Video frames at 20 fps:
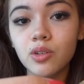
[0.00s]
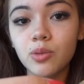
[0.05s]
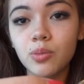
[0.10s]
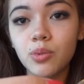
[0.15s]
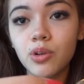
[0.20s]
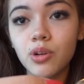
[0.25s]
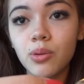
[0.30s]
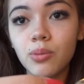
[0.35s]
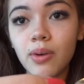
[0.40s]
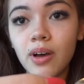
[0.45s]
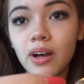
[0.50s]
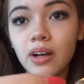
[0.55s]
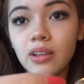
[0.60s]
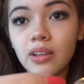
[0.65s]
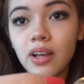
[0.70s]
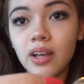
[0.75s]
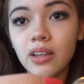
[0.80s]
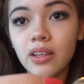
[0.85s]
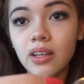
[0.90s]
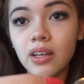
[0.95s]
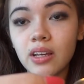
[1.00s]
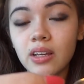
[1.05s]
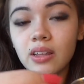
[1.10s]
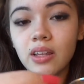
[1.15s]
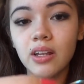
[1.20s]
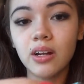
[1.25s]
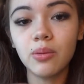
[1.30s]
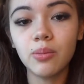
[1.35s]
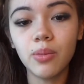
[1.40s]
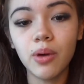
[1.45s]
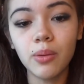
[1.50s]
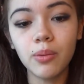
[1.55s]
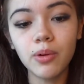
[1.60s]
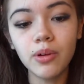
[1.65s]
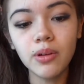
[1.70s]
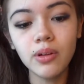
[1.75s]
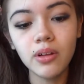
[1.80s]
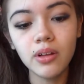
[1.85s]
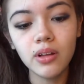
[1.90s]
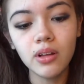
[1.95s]
Pull it back lightly and let it
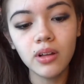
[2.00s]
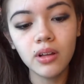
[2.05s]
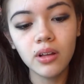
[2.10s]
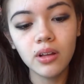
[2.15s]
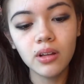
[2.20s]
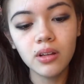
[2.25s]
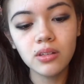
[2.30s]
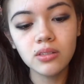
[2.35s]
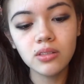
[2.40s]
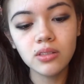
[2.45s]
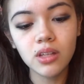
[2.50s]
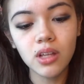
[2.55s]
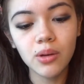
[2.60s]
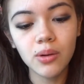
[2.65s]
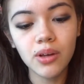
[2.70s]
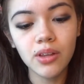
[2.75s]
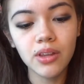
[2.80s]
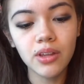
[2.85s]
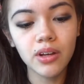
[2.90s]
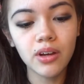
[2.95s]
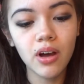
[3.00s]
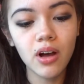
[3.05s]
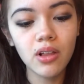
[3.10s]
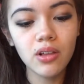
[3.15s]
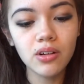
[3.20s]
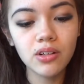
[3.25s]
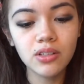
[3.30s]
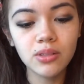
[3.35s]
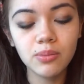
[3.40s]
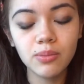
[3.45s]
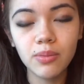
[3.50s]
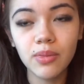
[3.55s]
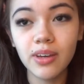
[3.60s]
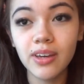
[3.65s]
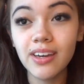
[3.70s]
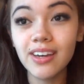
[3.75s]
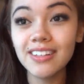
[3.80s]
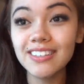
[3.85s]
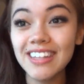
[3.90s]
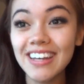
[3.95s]
bubble. So that way the colors
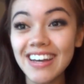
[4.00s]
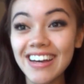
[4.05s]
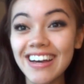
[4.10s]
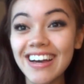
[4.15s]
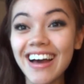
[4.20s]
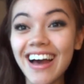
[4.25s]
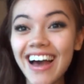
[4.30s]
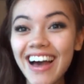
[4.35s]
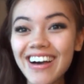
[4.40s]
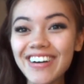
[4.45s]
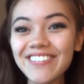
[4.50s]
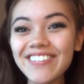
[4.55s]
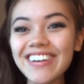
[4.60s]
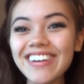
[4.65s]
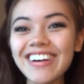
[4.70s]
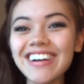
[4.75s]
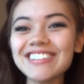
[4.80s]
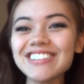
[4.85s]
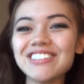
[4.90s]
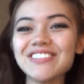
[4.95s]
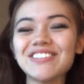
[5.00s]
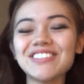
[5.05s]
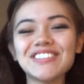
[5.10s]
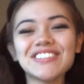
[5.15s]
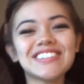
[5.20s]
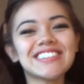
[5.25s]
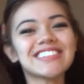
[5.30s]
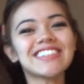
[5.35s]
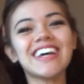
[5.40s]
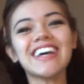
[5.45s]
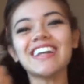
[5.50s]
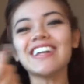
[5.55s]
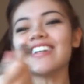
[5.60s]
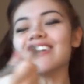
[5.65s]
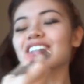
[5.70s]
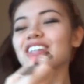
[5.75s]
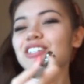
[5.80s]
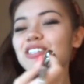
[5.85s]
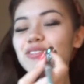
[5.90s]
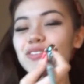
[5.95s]
mix. Oh my gosh, I'm so
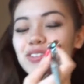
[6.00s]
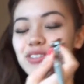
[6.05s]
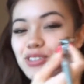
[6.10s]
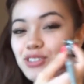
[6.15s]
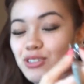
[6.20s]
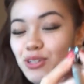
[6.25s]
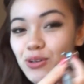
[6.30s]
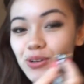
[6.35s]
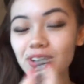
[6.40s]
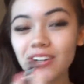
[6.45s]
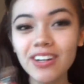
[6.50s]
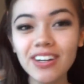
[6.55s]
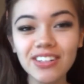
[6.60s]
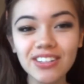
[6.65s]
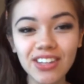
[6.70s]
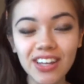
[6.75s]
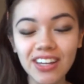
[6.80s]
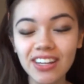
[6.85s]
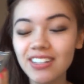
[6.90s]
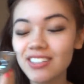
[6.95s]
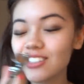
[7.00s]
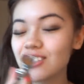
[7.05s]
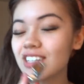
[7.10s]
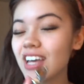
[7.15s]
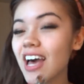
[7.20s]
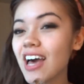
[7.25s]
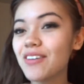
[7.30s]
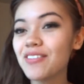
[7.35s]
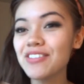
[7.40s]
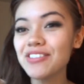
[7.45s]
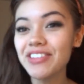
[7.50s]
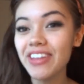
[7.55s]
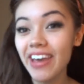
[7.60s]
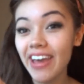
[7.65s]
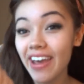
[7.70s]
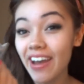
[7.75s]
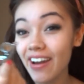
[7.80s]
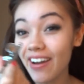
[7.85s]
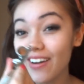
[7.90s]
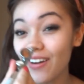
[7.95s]
excited. This feels so good. Like just having the
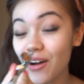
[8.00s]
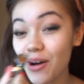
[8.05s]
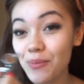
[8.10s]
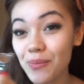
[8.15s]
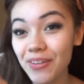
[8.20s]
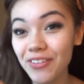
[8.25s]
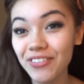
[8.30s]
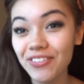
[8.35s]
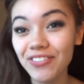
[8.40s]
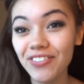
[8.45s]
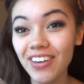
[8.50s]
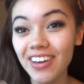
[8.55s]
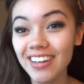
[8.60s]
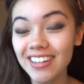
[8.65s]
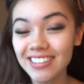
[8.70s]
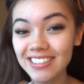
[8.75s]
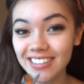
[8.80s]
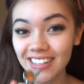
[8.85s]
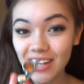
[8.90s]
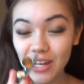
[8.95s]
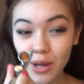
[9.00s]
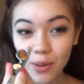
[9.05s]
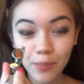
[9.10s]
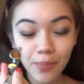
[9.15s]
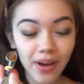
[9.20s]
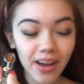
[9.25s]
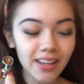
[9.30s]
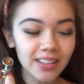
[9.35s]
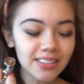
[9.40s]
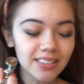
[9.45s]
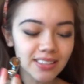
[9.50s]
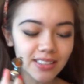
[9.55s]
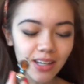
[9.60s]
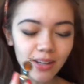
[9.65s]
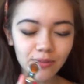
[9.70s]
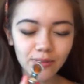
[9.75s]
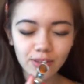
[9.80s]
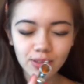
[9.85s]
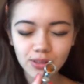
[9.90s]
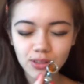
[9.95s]
air on my face by
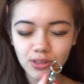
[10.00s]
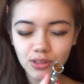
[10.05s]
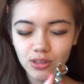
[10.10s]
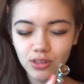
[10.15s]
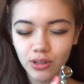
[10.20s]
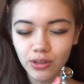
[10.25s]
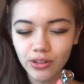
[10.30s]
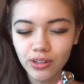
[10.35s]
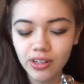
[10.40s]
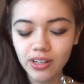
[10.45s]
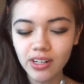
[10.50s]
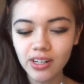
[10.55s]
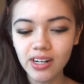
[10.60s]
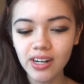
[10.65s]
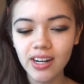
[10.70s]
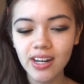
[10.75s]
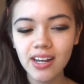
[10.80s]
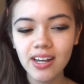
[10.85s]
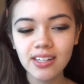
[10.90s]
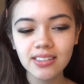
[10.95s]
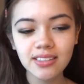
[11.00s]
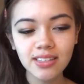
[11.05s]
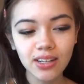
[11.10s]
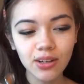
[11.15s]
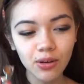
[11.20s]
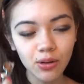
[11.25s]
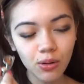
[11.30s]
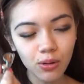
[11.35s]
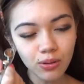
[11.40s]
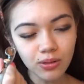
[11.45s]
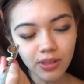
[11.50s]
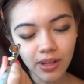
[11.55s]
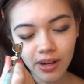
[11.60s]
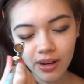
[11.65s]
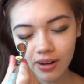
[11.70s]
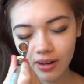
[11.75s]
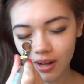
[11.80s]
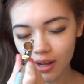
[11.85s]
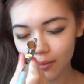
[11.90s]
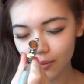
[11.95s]
itself feels so good. It's like cold
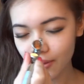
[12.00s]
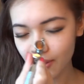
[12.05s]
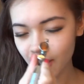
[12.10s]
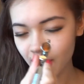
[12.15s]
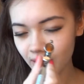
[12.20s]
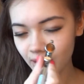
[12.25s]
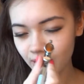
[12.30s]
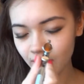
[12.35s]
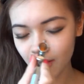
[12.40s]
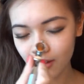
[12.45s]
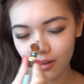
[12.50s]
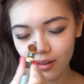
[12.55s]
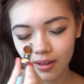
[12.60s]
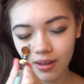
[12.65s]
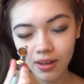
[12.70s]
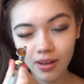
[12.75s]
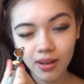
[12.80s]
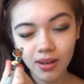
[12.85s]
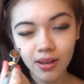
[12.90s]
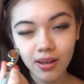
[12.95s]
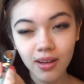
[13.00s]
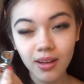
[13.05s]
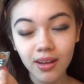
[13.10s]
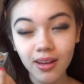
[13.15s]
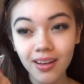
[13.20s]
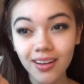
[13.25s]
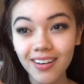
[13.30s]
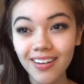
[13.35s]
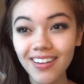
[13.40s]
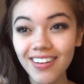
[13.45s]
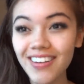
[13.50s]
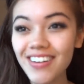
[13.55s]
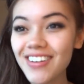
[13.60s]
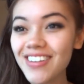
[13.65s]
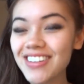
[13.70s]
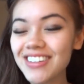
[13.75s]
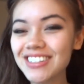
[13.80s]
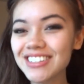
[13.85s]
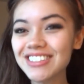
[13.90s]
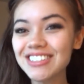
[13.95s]
air coming out.
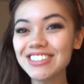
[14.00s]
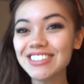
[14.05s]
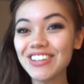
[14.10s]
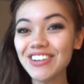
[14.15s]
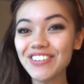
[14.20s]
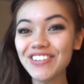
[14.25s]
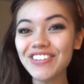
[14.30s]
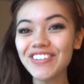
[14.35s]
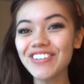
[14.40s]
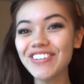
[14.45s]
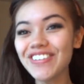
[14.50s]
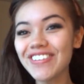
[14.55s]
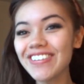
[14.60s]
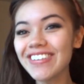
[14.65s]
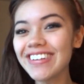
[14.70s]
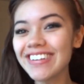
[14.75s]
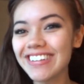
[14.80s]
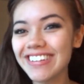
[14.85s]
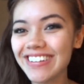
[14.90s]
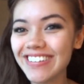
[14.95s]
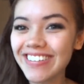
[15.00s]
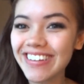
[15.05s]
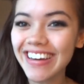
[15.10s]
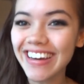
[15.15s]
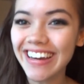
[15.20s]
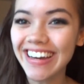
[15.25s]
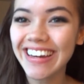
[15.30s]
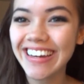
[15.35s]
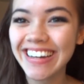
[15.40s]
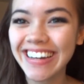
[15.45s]
Oh, this is so cool. Okay.